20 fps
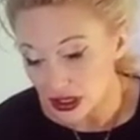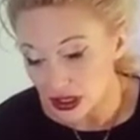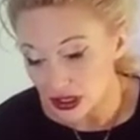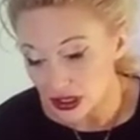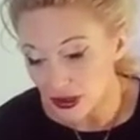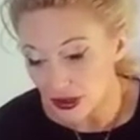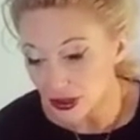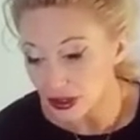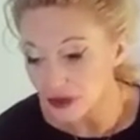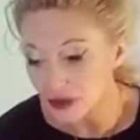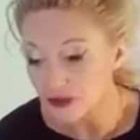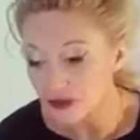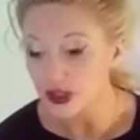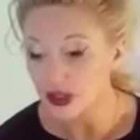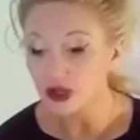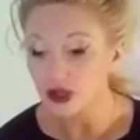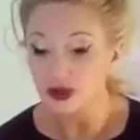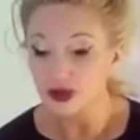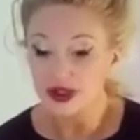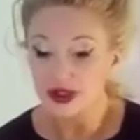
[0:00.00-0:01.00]
they're
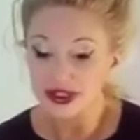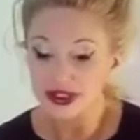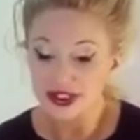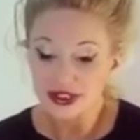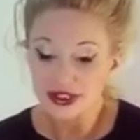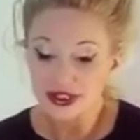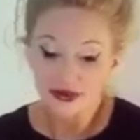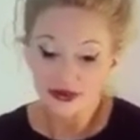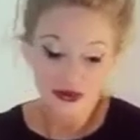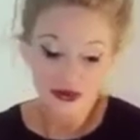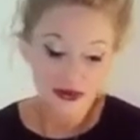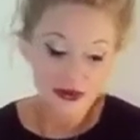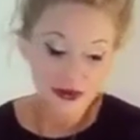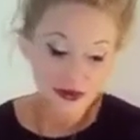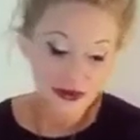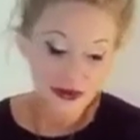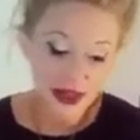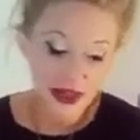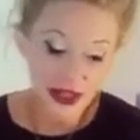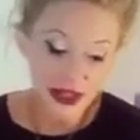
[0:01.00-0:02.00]
confused.
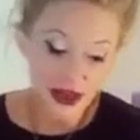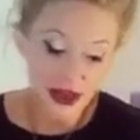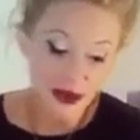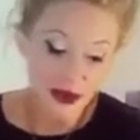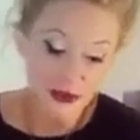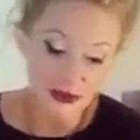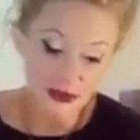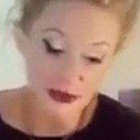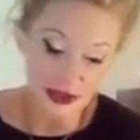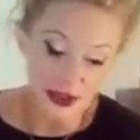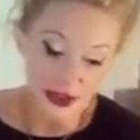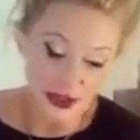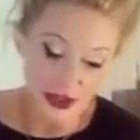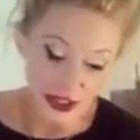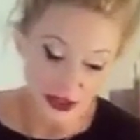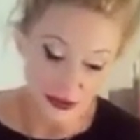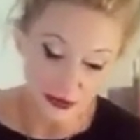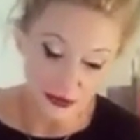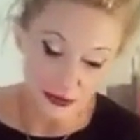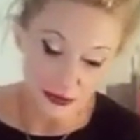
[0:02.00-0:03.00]
They are feeling
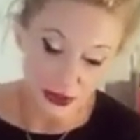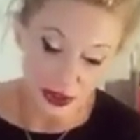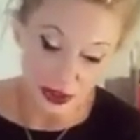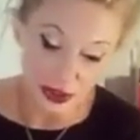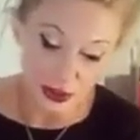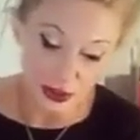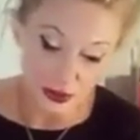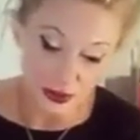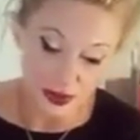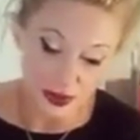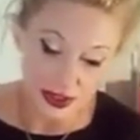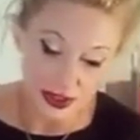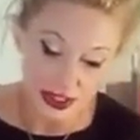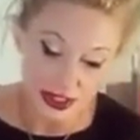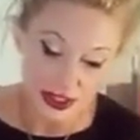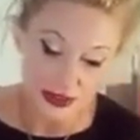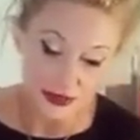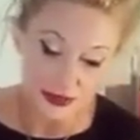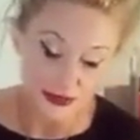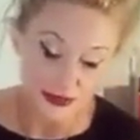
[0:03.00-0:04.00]

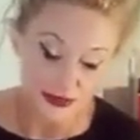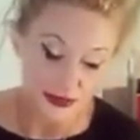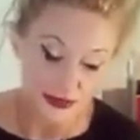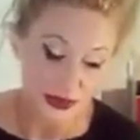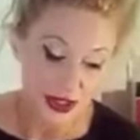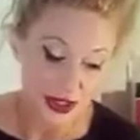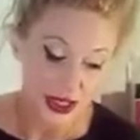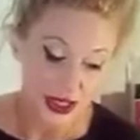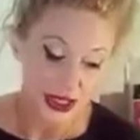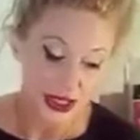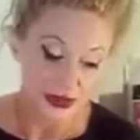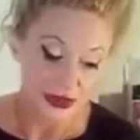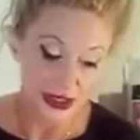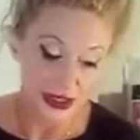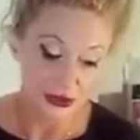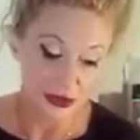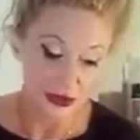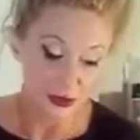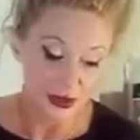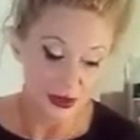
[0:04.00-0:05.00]
confused. They
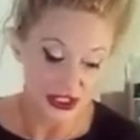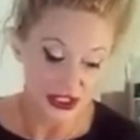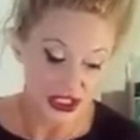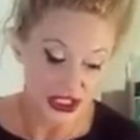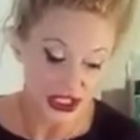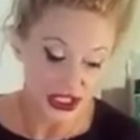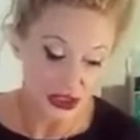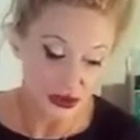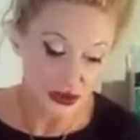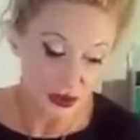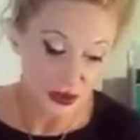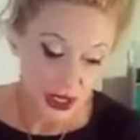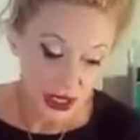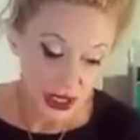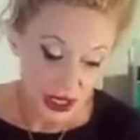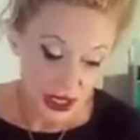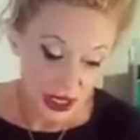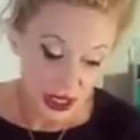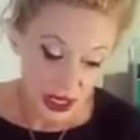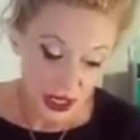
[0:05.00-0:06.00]
don't know what to do.
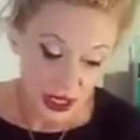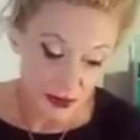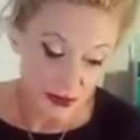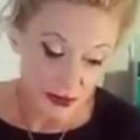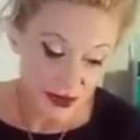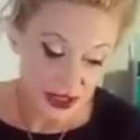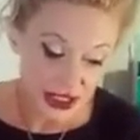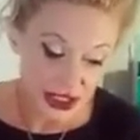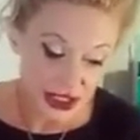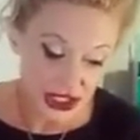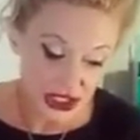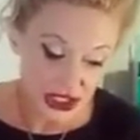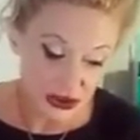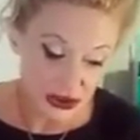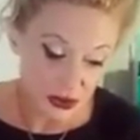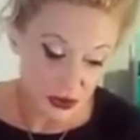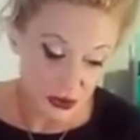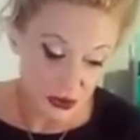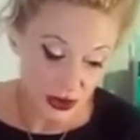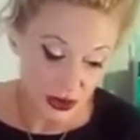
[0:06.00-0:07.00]
Um, they
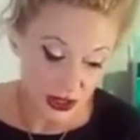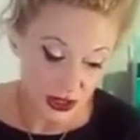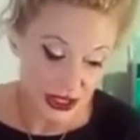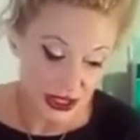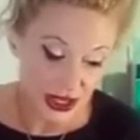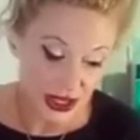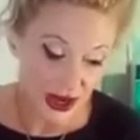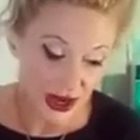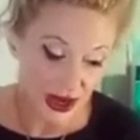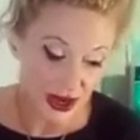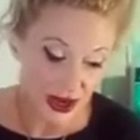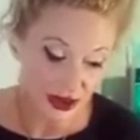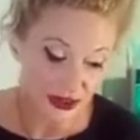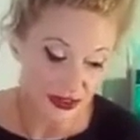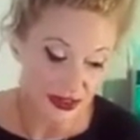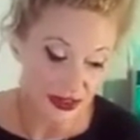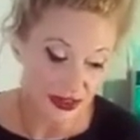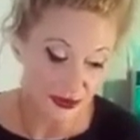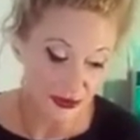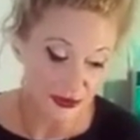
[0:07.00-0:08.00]
do,
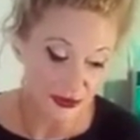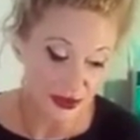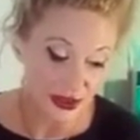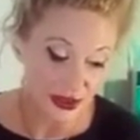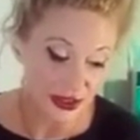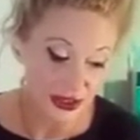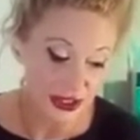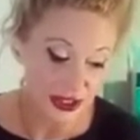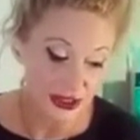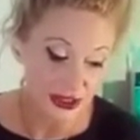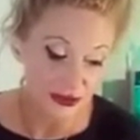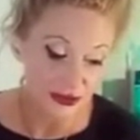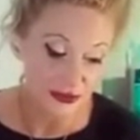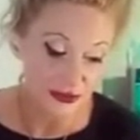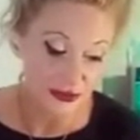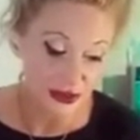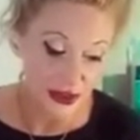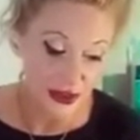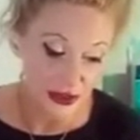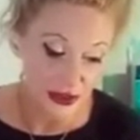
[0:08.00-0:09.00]
yeah, they're feeling
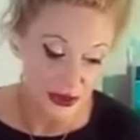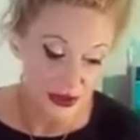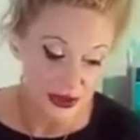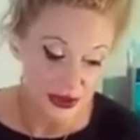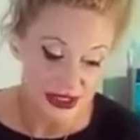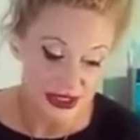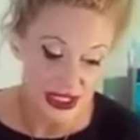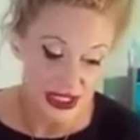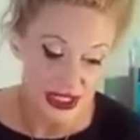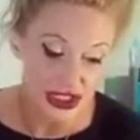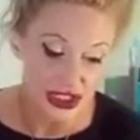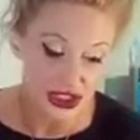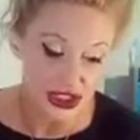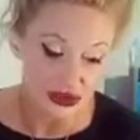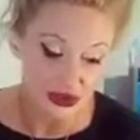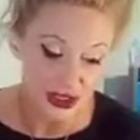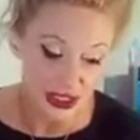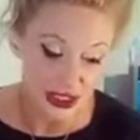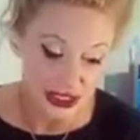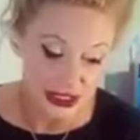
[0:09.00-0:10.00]
confused and
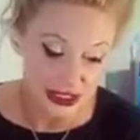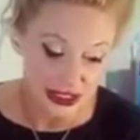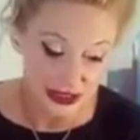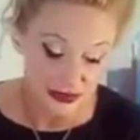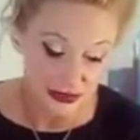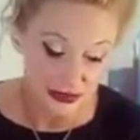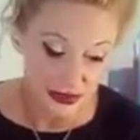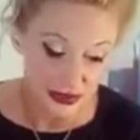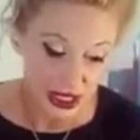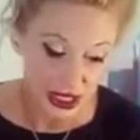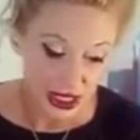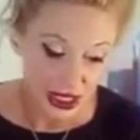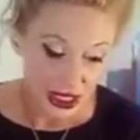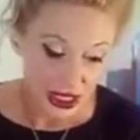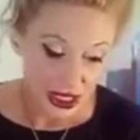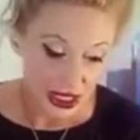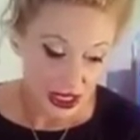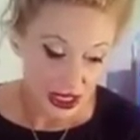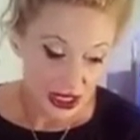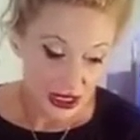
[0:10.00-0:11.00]
tricked.
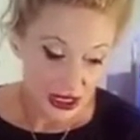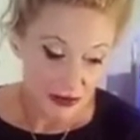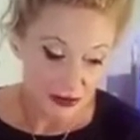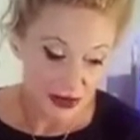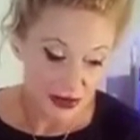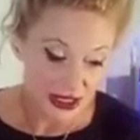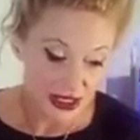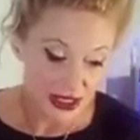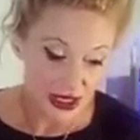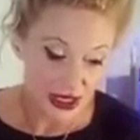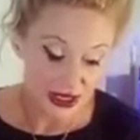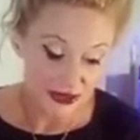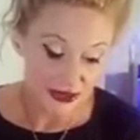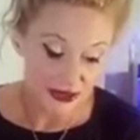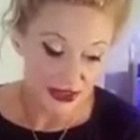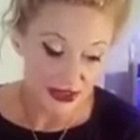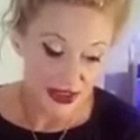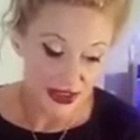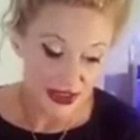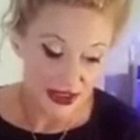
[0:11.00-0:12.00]
Be I
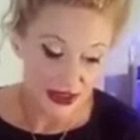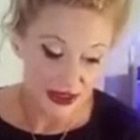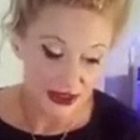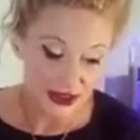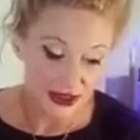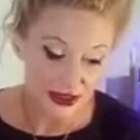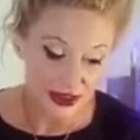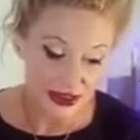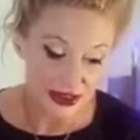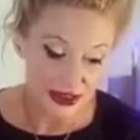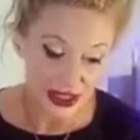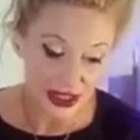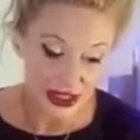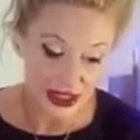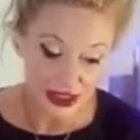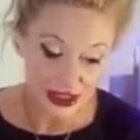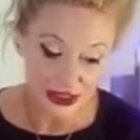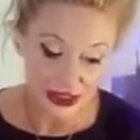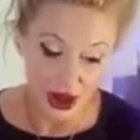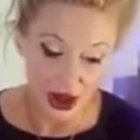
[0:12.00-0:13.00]
think that they
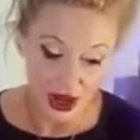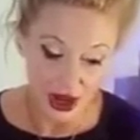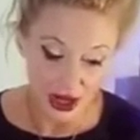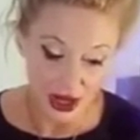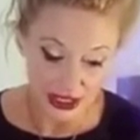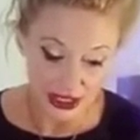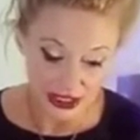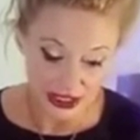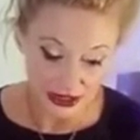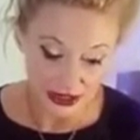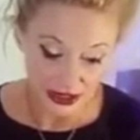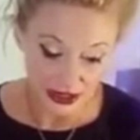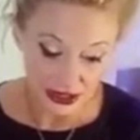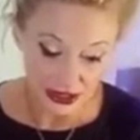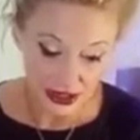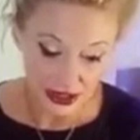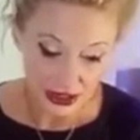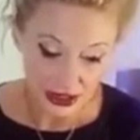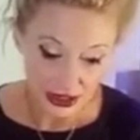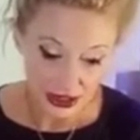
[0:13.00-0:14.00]
thought
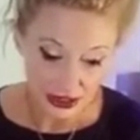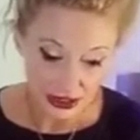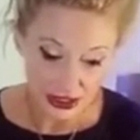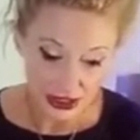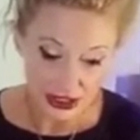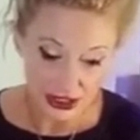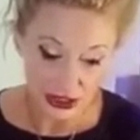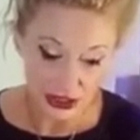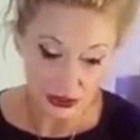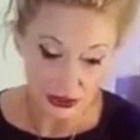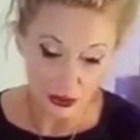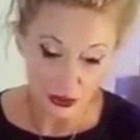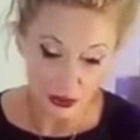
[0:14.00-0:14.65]
that you